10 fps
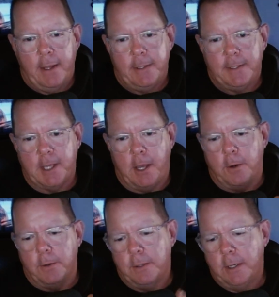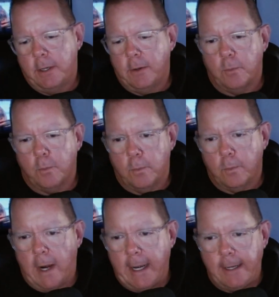So,
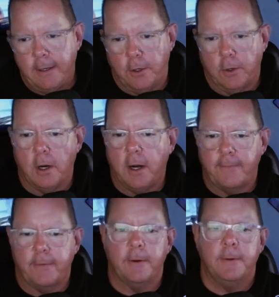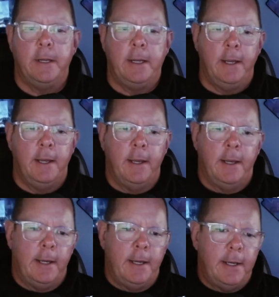writing your offer.
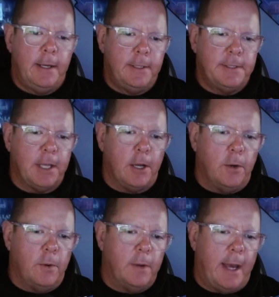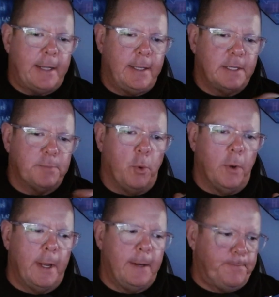So, at this
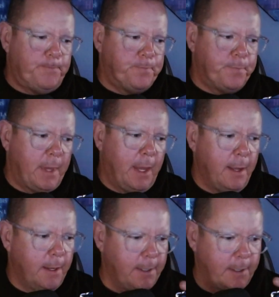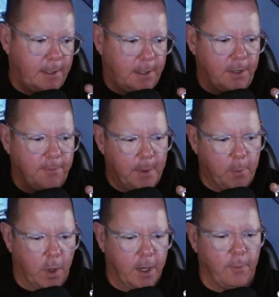point, you've been
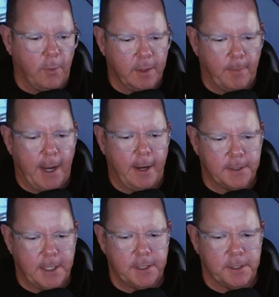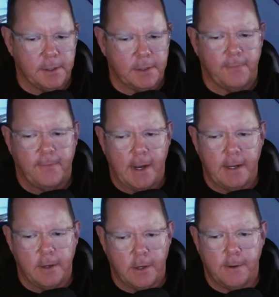working with the buyer's agent to
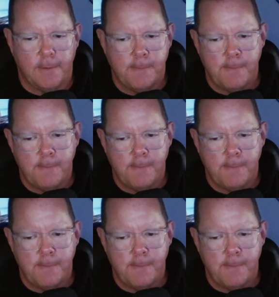find a home,